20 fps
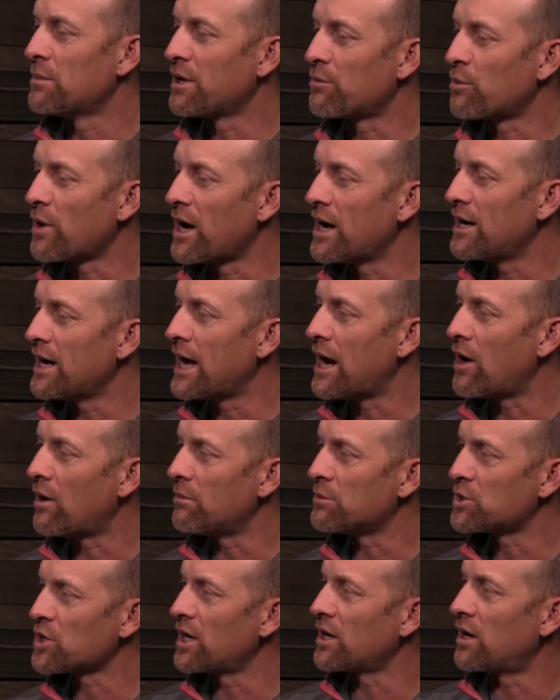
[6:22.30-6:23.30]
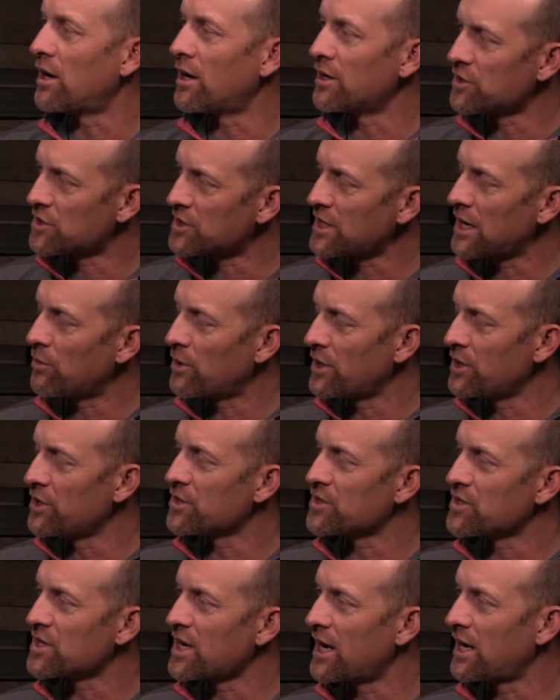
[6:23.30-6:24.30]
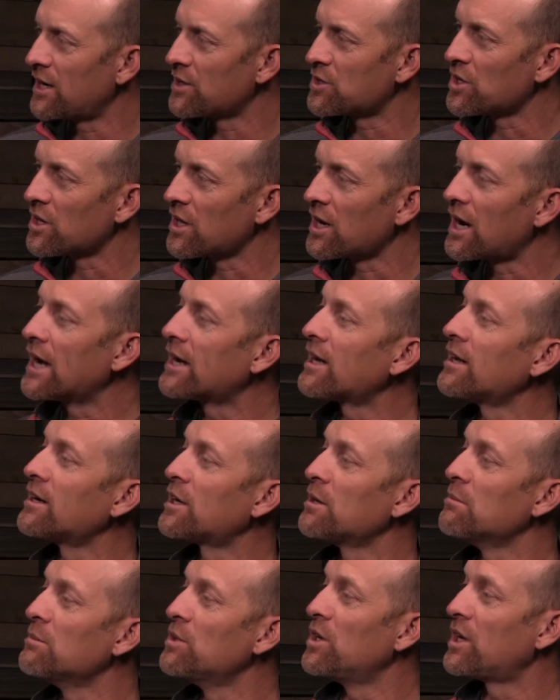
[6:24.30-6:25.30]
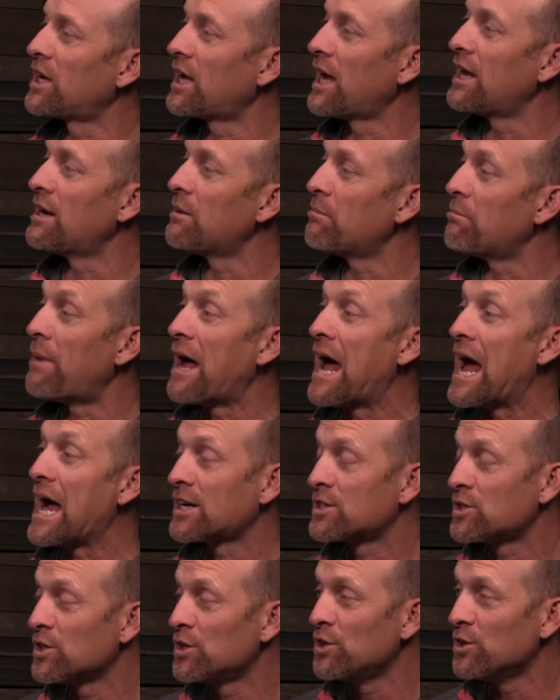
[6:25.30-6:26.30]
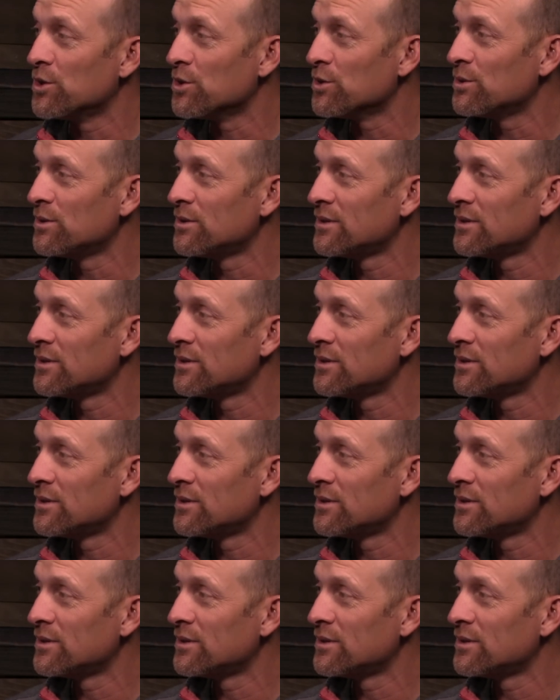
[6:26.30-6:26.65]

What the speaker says: But right now I'm trying to understand what you're saying so that I can communicate it back to you.